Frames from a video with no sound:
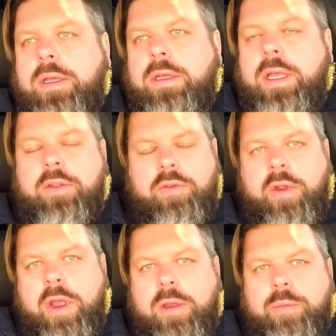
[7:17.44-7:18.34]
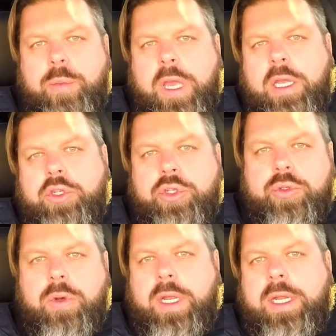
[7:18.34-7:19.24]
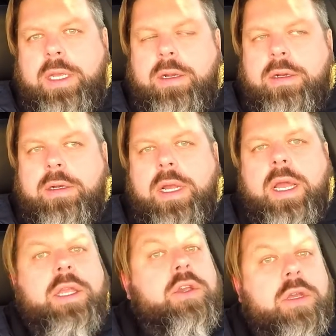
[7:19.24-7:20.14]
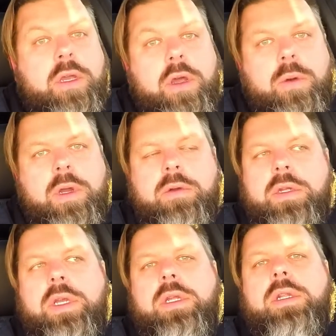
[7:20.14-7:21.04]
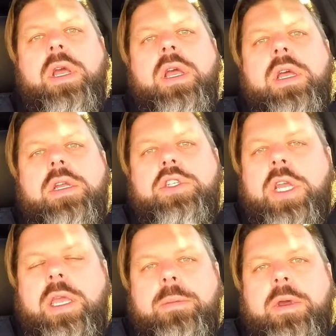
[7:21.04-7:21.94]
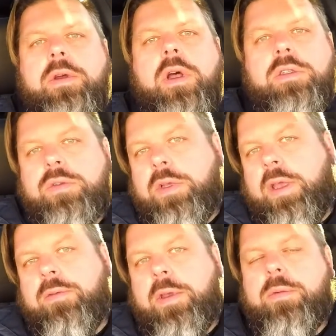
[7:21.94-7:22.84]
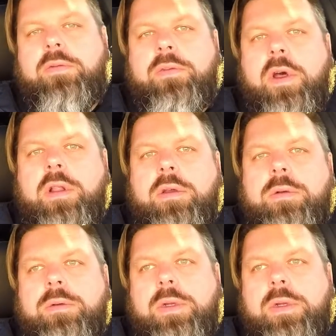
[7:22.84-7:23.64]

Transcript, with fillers: Instagram page right here. You can go out and check him out, also give him a follow.